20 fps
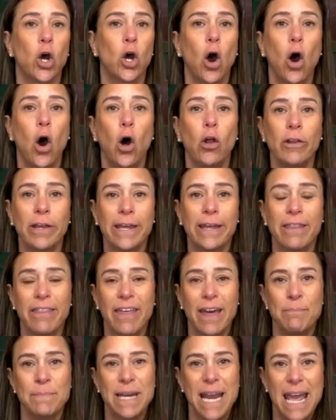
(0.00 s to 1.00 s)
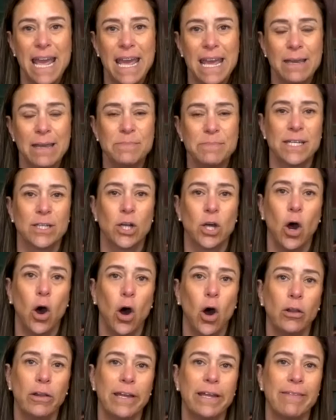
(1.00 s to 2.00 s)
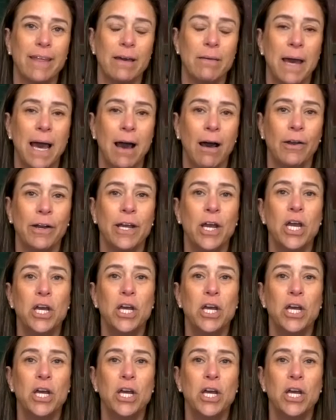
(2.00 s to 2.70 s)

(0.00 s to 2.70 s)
calling them names and calling them out,